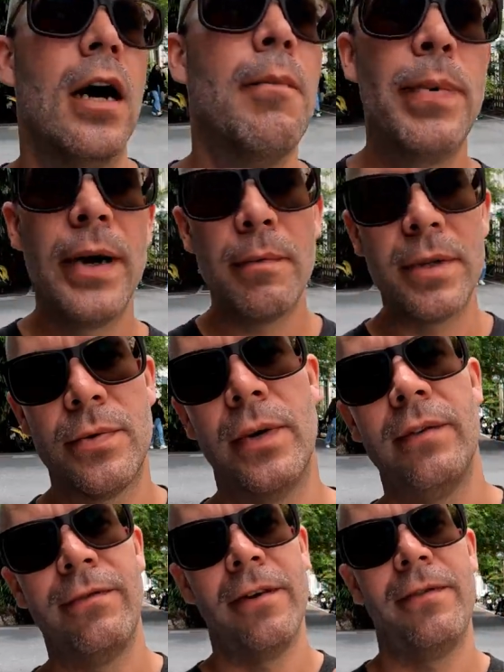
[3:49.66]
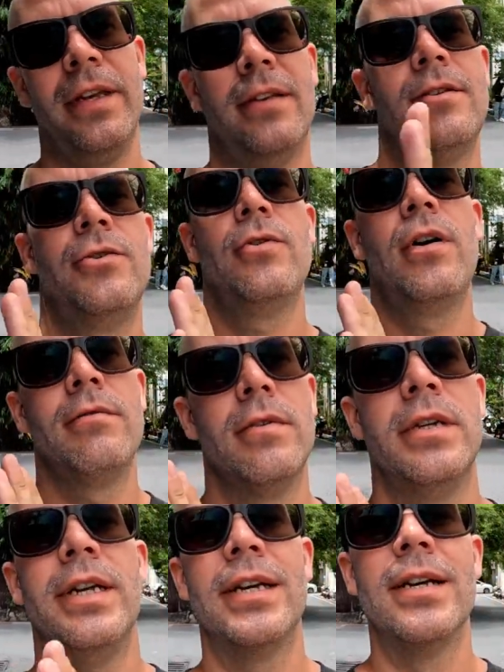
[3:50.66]
are built between 50 and
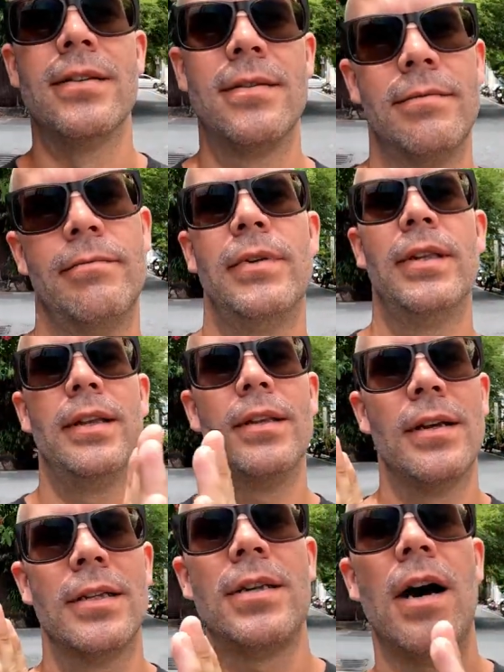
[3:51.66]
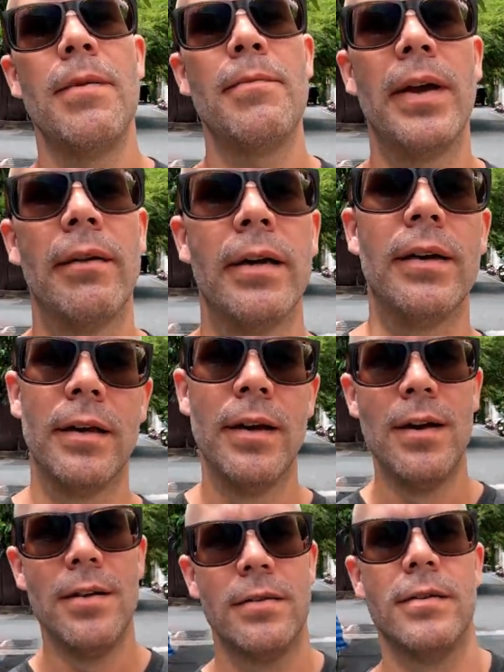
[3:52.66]
200 years within that time period.
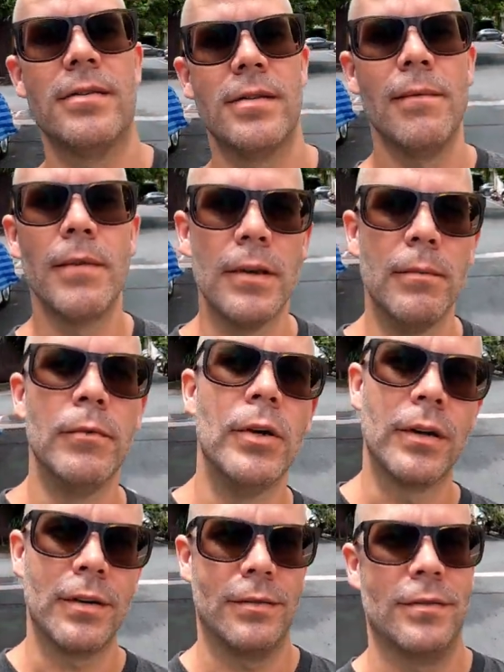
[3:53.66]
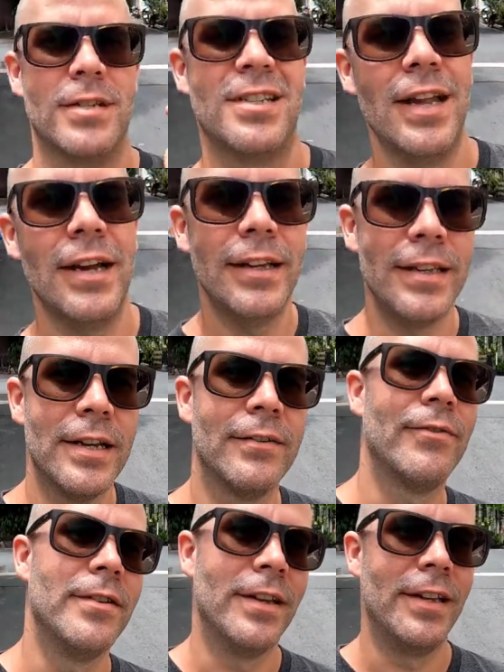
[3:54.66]
So some of them look slightly
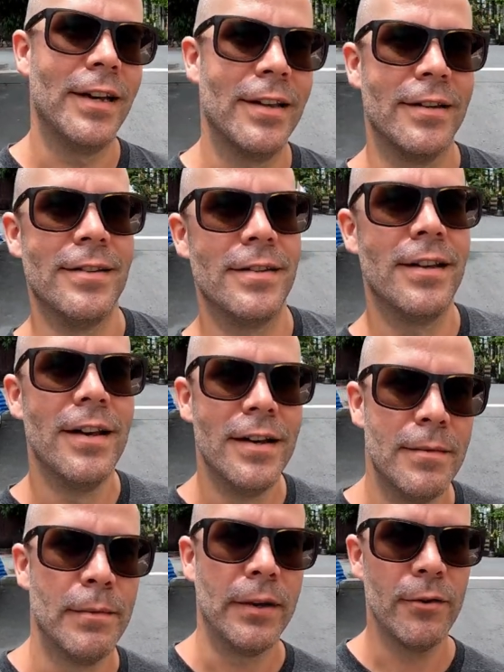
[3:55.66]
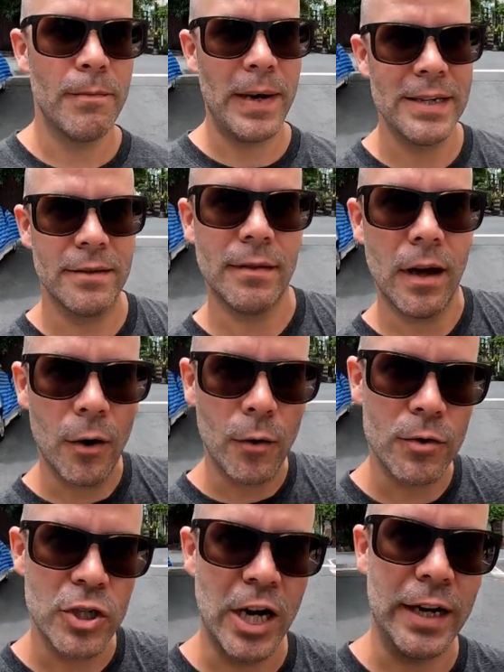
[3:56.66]
different than the others but all based on the
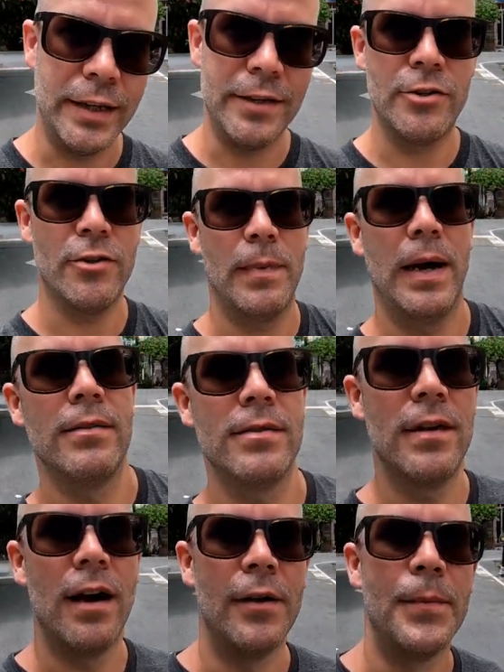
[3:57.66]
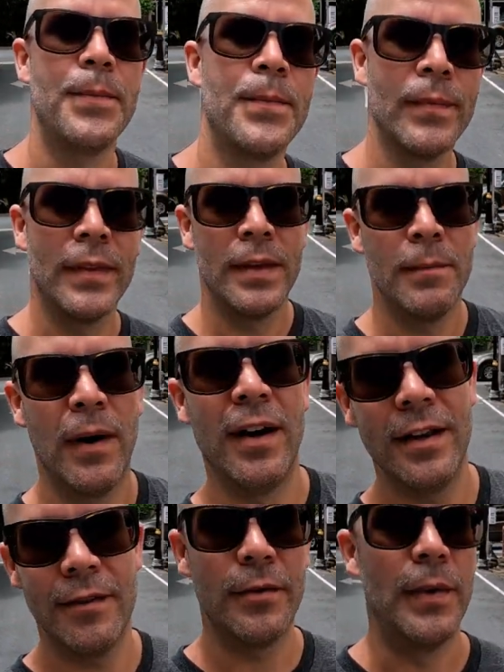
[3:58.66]
old Chinese shophouse style. But
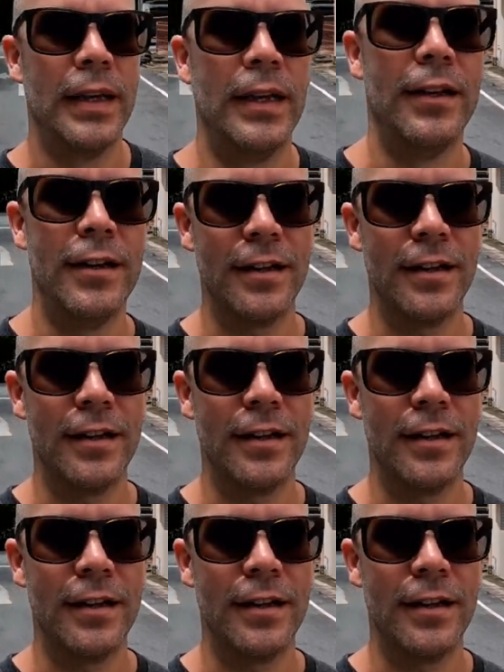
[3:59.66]
I love the way they